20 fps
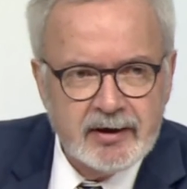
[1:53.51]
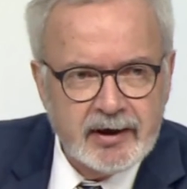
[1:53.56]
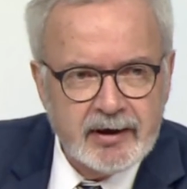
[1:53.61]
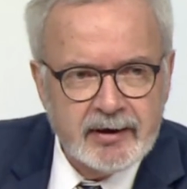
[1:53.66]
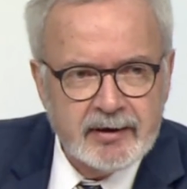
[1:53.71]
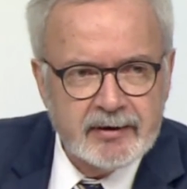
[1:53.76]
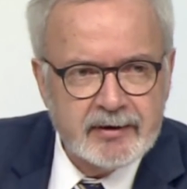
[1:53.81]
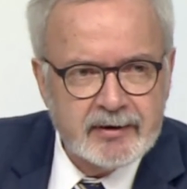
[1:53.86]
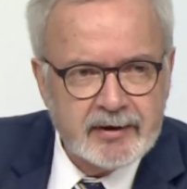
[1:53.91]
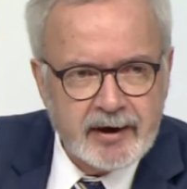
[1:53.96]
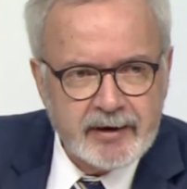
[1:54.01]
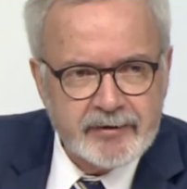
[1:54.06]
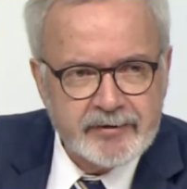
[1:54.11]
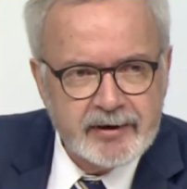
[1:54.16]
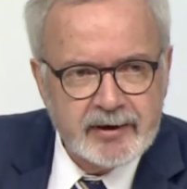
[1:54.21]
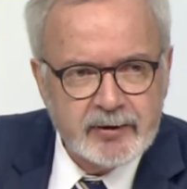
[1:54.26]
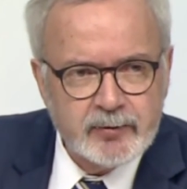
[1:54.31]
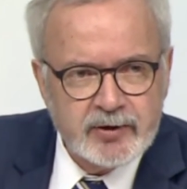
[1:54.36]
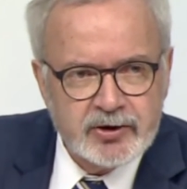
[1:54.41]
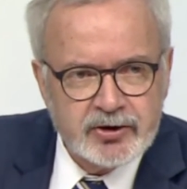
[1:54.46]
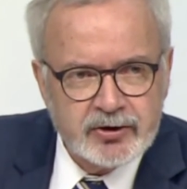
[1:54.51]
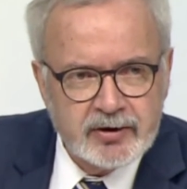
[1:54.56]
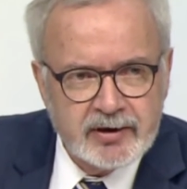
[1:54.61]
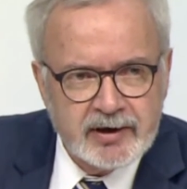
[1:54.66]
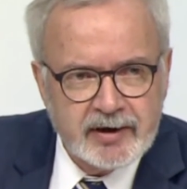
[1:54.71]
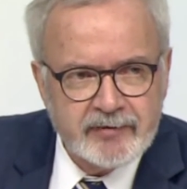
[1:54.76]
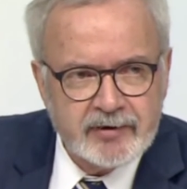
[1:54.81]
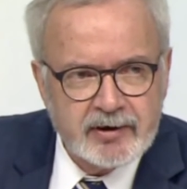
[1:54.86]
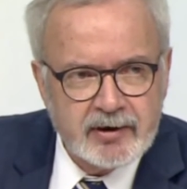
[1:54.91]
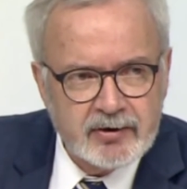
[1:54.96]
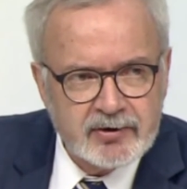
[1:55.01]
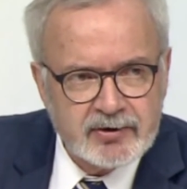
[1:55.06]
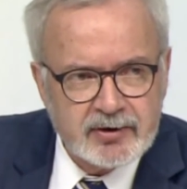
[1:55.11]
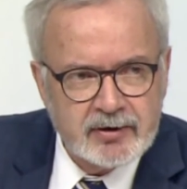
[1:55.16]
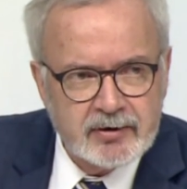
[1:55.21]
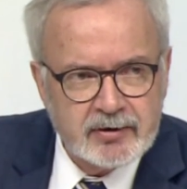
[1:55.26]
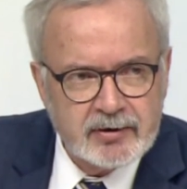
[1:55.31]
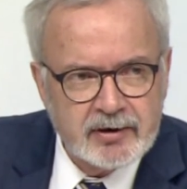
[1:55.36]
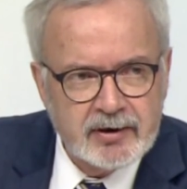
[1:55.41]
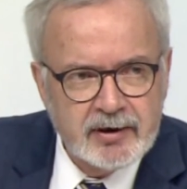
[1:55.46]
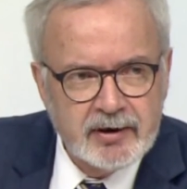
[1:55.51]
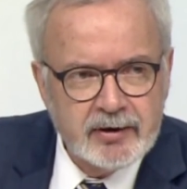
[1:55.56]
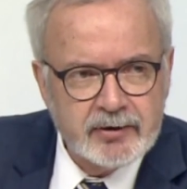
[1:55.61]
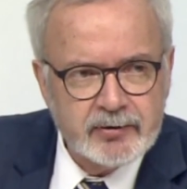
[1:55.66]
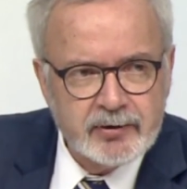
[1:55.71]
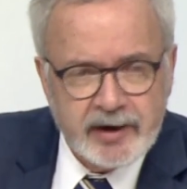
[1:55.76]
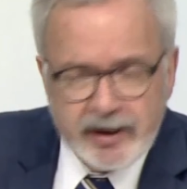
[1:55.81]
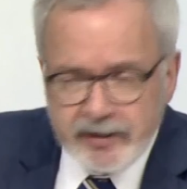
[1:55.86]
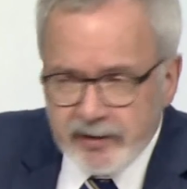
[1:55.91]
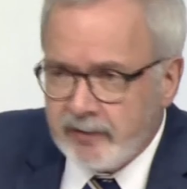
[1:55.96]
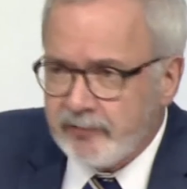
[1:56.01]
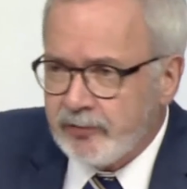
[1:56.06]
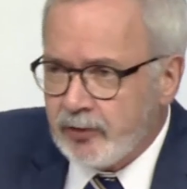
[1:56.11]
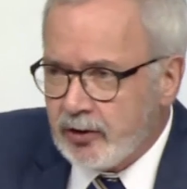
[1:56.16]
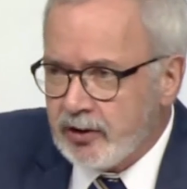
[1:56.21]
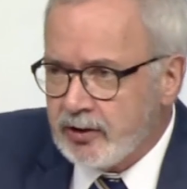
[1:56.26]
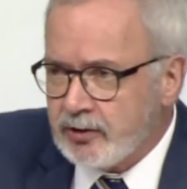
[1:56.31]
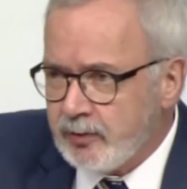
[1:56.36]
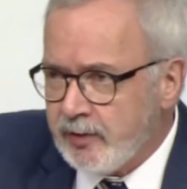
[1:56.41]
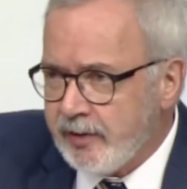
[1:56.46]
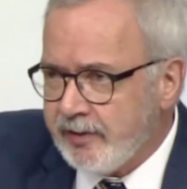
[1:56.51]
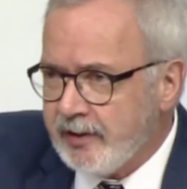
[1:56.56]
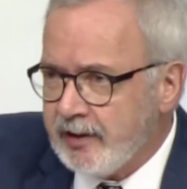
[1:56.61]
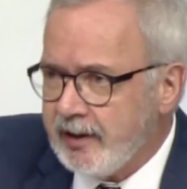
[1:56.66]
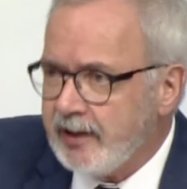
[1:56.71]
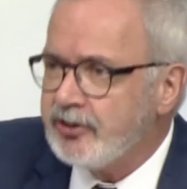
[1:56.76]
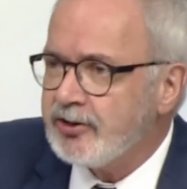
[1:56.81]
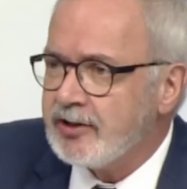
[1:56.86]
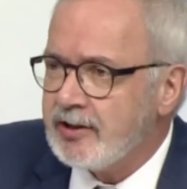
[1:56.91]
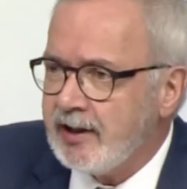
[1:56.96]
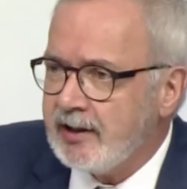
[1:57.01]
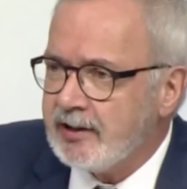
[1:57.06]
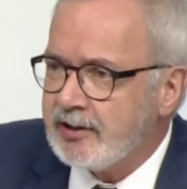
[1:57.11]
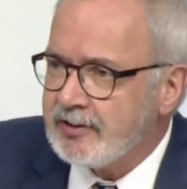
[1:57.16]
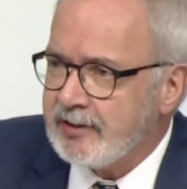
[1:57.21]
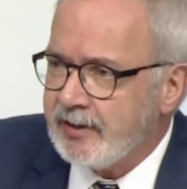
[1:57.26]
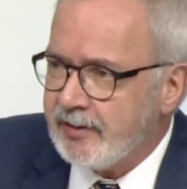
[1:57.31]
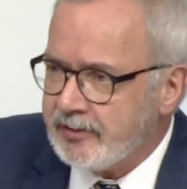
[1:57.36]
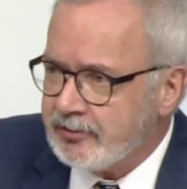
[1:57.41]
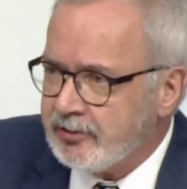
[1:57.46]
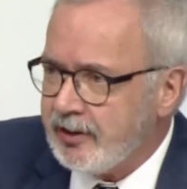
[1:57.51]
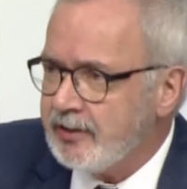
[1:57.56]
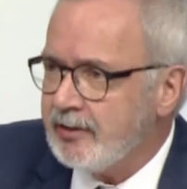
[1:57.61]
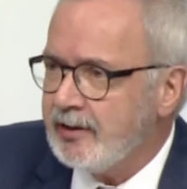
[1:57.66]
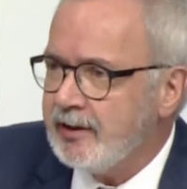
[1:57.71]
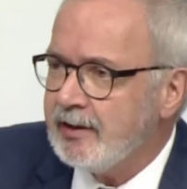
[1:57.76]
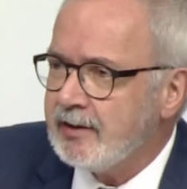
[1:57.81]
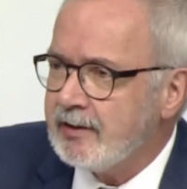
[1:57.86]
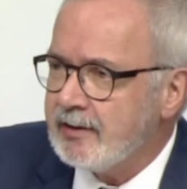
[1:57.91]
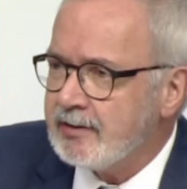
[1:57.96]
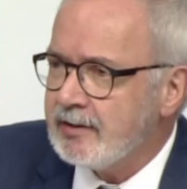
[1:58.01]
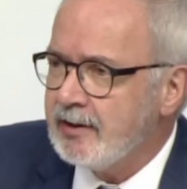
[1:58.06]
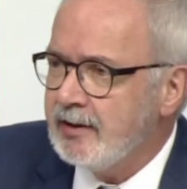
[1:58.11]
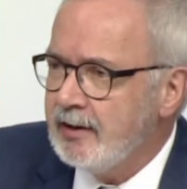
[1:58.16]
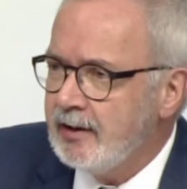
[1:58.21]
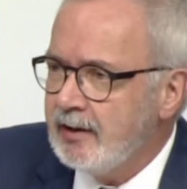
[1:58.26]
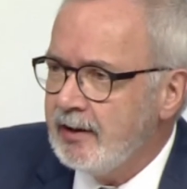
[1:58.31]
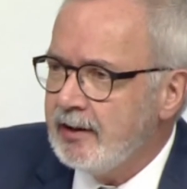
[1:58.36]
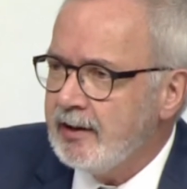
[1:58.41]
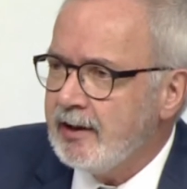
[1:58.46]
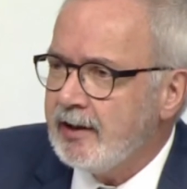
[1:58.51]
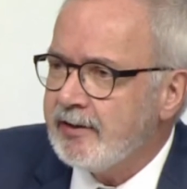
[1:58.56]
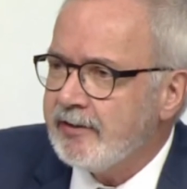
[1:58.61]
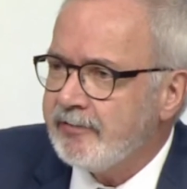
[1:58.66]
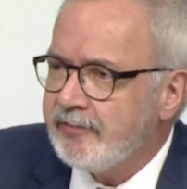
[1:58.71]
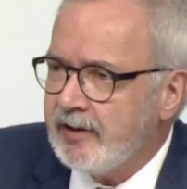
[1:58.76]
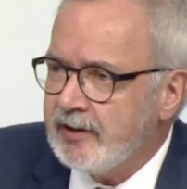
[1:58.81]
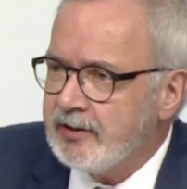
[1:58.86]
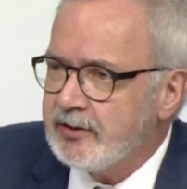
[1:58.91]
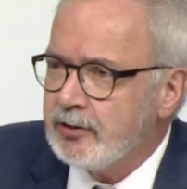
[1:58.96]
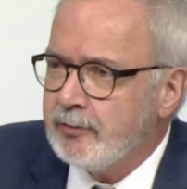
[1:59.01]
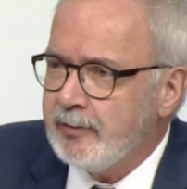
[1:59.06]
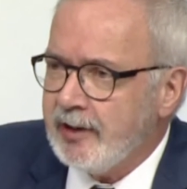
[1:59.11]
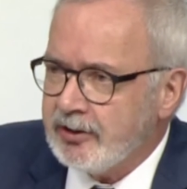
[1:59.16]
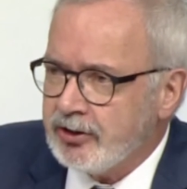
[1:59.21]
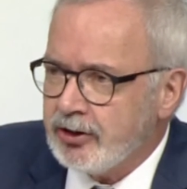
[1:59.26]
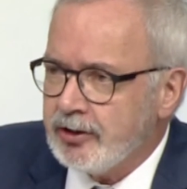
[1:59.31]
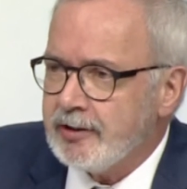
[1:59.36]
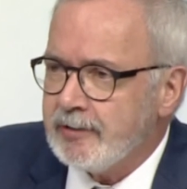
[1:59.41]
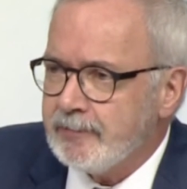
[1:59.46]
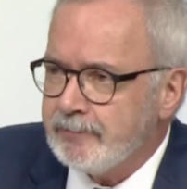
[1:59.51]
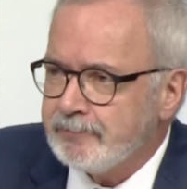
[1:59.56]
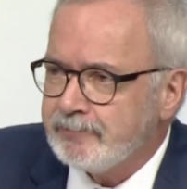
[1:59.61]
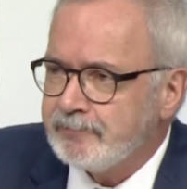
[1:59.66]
And I think we should have a closer look together, of course, with the legislators and the regulators at the funds you mentioned.